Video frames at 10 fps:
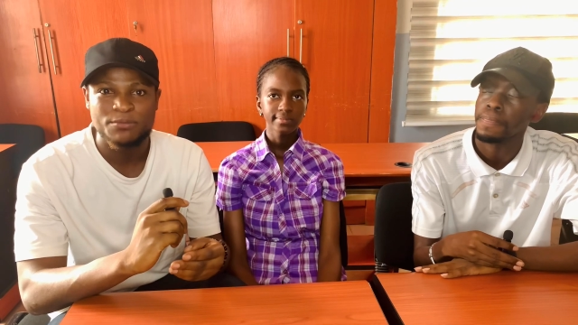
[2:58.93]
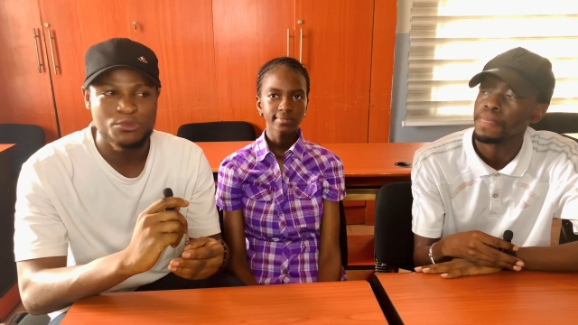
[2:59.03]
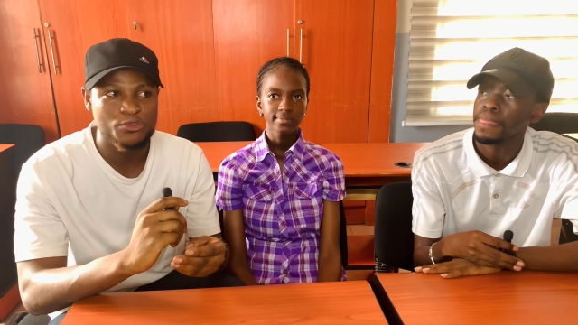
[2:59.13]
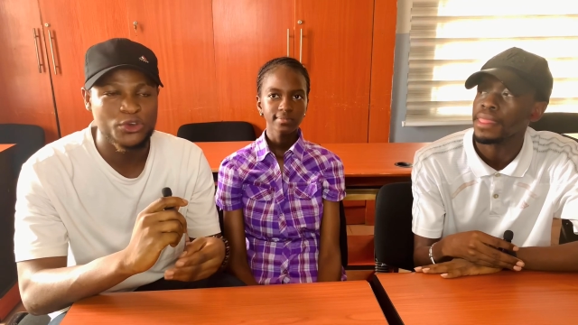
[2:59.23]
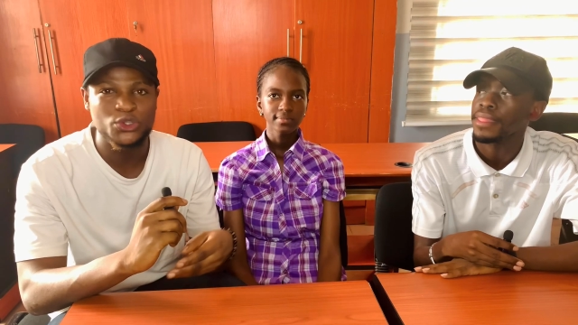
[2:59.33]

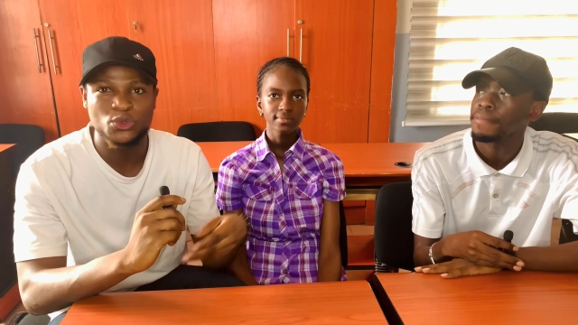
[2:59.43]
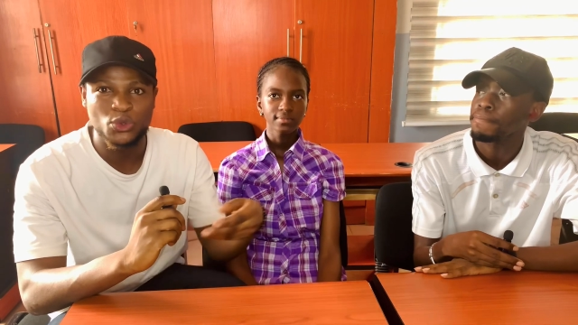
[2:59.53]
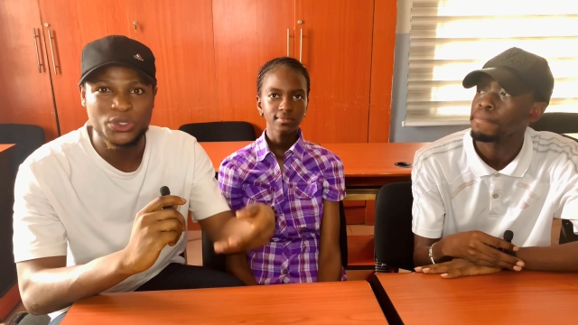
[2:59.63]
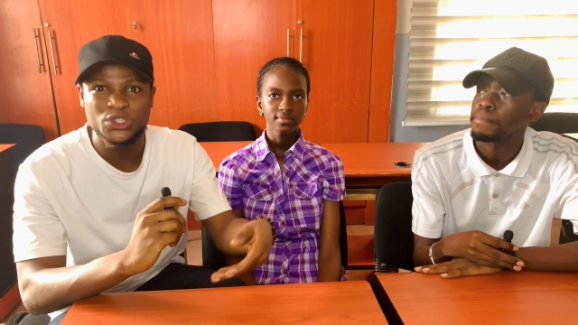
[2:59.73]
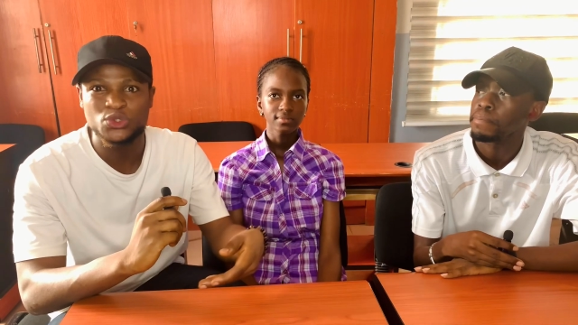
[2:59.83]
Speaker 1: before you
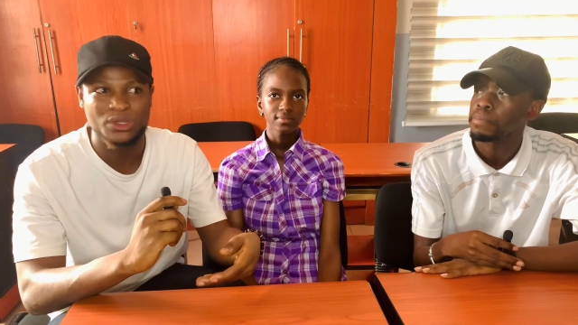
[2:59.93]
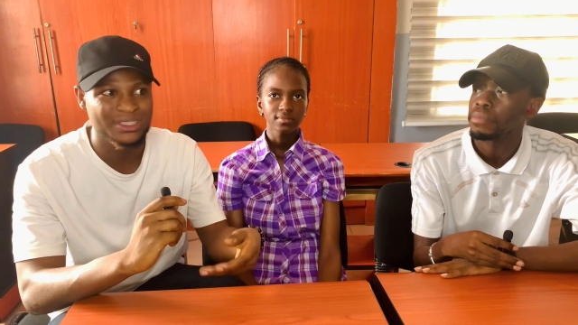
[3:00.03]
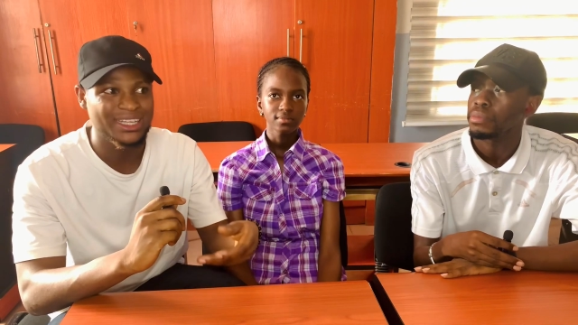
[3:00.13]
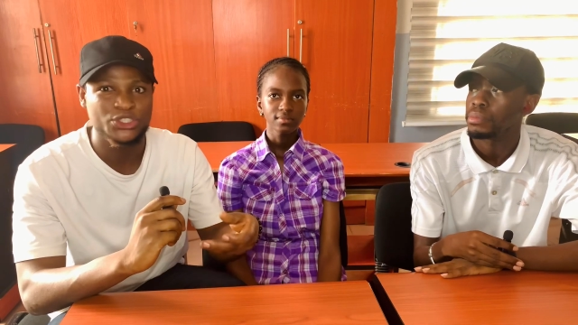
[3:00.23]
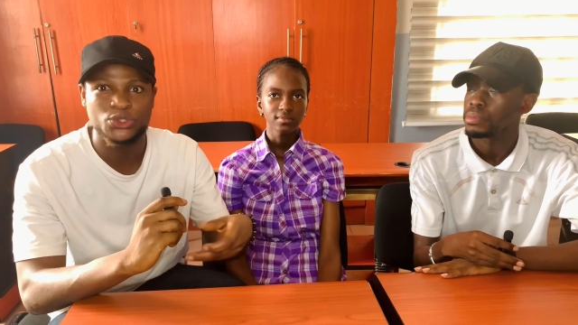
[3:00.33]
go into
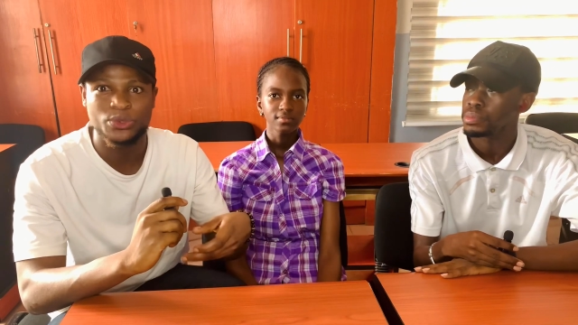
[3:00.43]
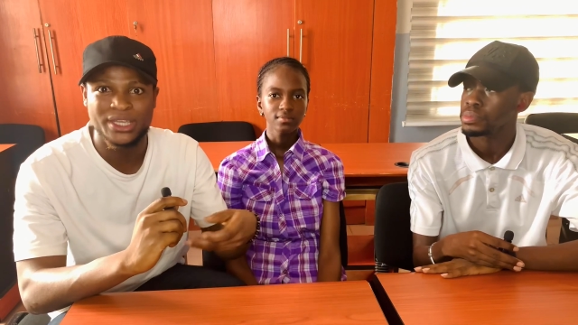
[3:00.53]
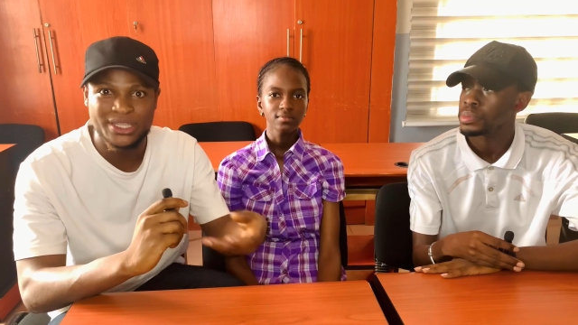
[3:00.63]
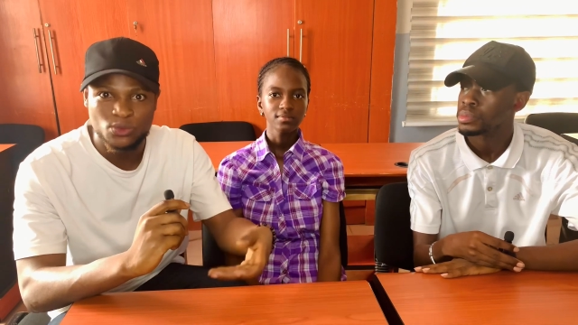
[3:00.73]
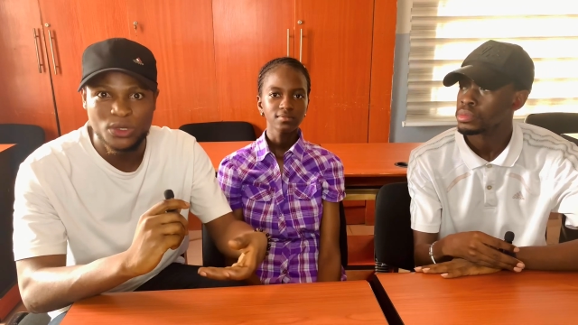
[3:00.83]
and uh, like
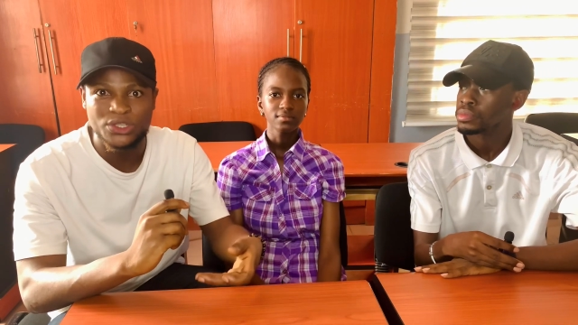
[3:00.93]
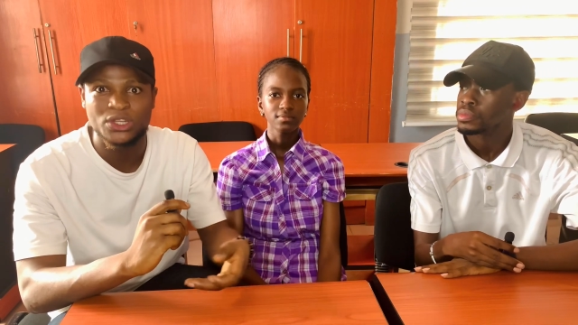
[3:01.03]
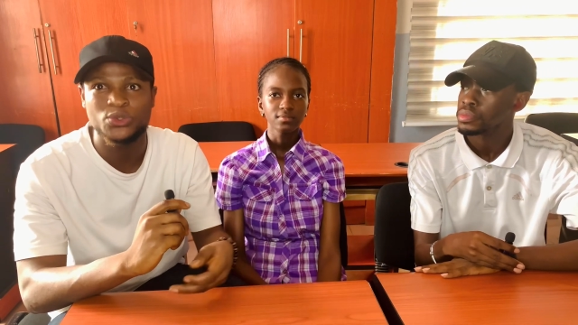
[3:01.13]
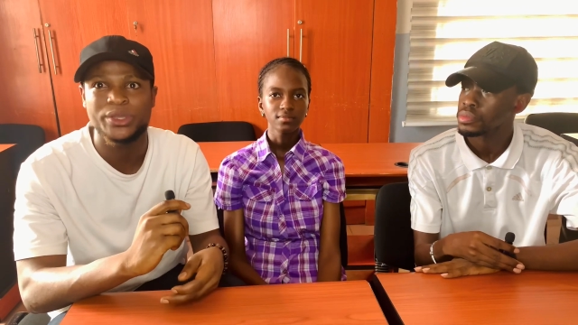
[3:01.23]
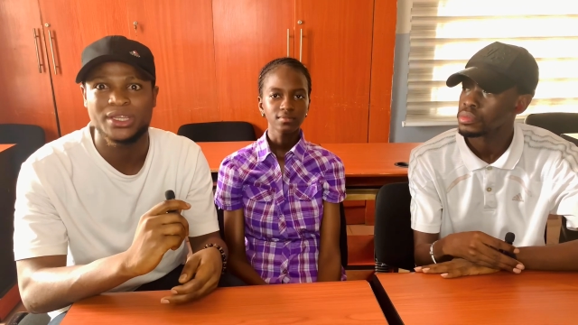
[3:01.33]
showcase what
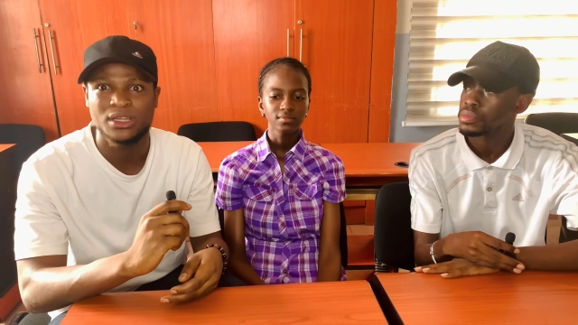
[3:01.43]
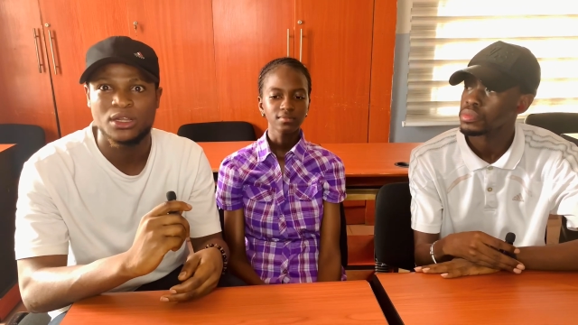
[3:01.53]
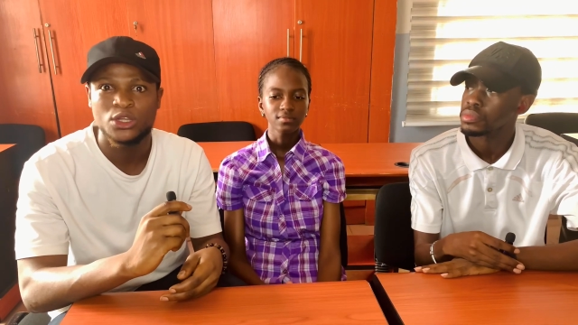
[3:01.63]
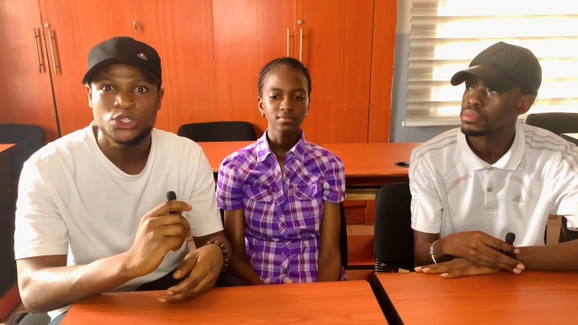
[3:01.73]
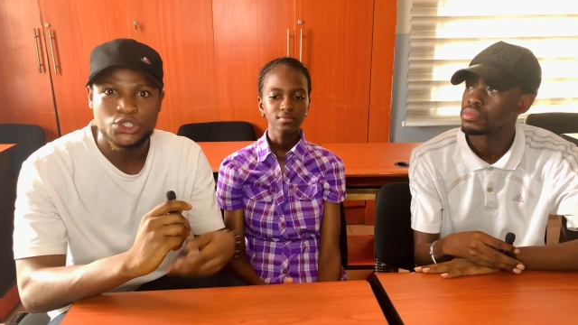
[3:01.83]
you're doing.
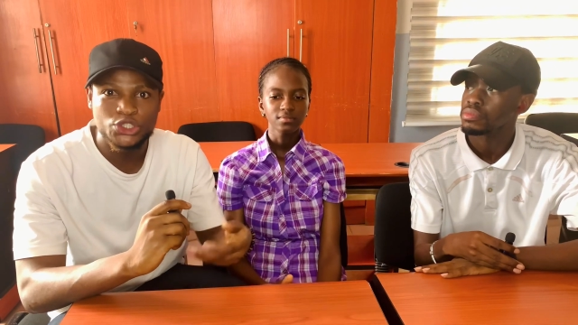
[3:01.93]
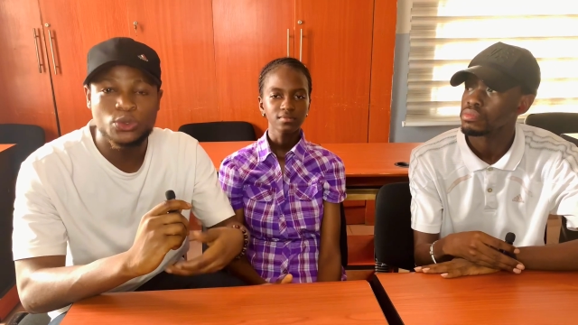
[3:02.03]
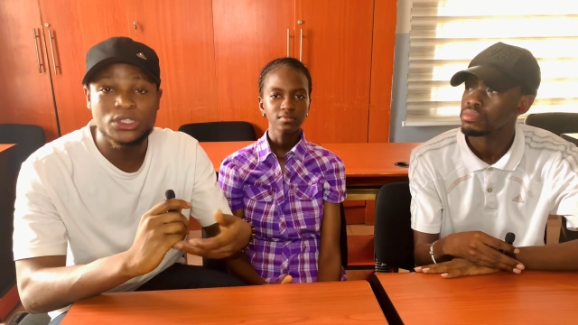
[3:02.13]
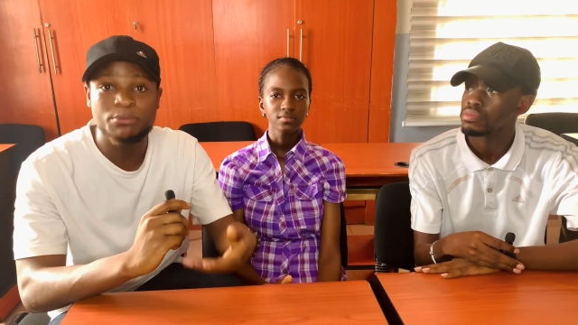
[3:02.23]
Show